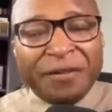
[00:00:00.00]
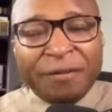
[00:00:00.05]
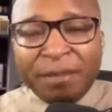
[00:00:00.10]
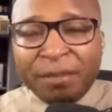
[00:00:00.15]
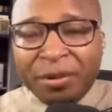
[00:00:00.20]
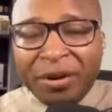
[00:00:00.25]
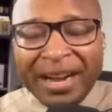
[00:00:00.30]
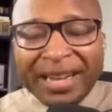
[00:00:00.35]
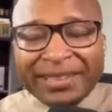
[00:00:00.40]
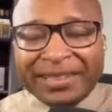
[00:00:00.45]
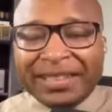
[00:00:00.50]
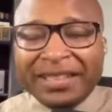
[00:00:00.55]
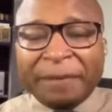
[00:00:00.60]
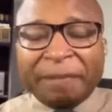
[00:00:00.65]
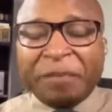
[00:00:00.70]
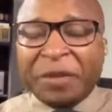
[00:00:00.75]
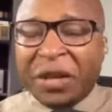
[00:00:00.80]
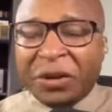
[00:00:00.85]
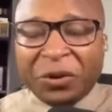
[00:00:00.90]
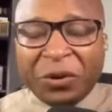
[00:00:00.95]
of
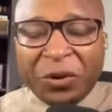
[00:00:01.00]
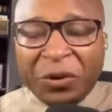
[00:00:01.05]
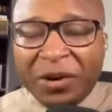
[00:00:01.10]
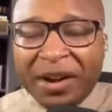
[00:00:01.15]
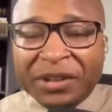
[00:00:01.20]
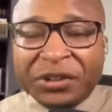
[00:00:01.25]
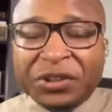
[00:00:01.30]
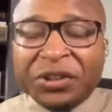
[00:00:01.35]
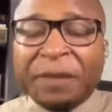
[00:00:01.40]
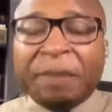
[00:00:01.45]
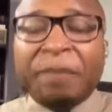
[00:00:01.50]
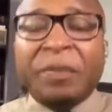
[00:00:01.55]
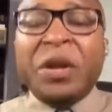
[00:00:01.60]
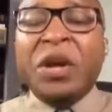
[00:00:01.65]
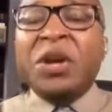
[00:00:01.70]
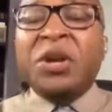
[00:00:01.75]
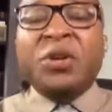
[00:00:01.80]
pressing and crushing.